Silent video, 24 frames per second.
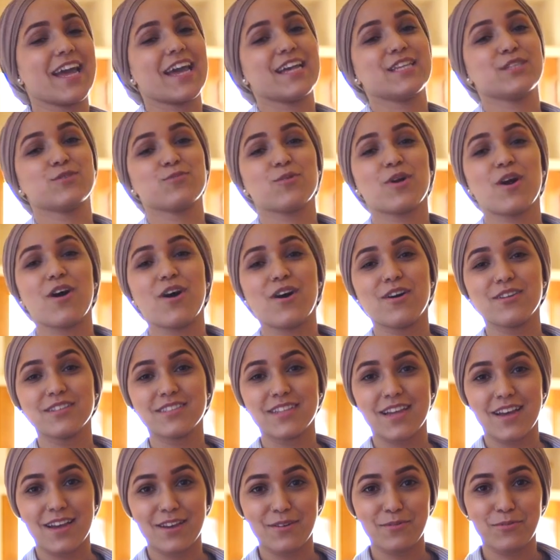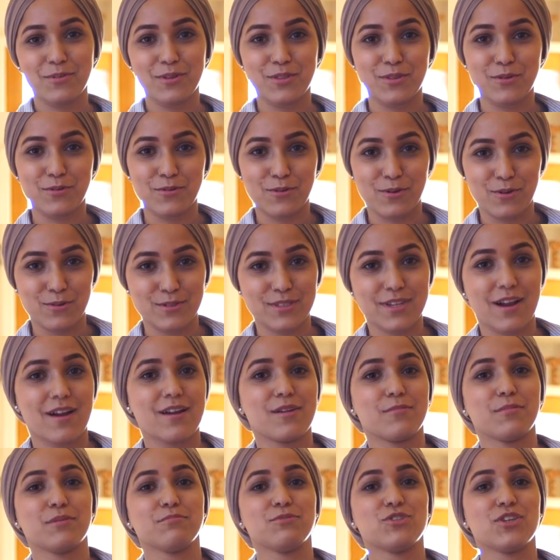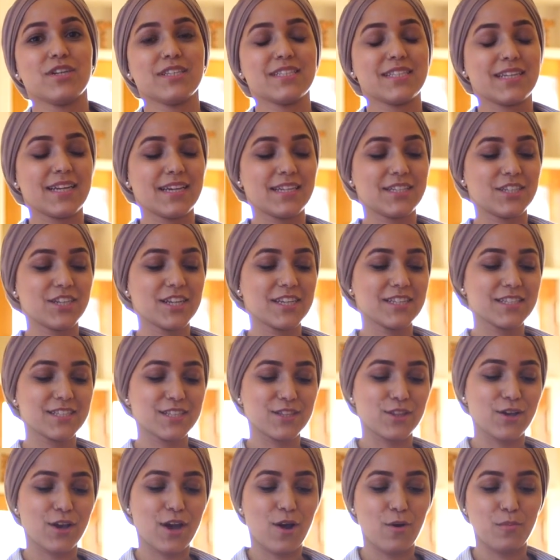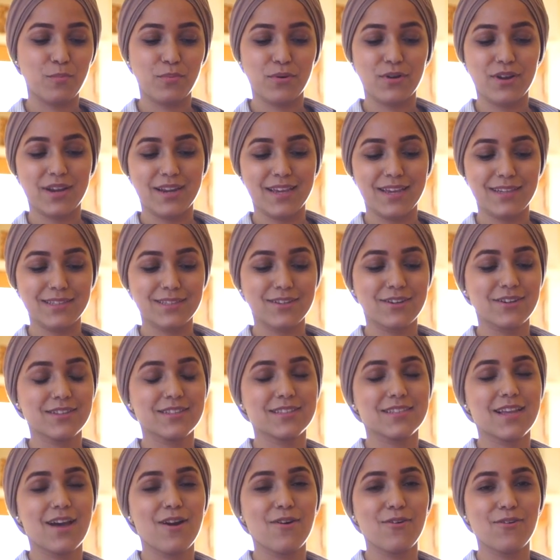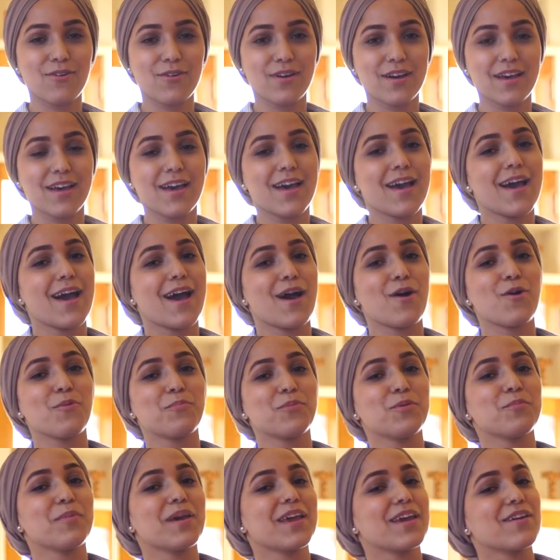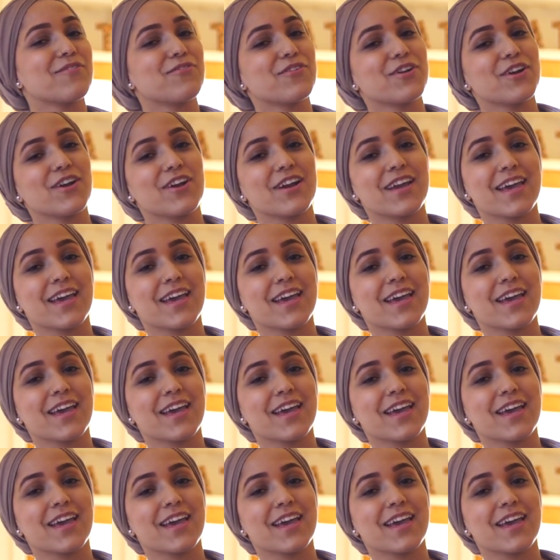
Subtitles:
guys, we're all done with the rose cardamom 3 leches. Look how pretty it turns out. I hope you make it for your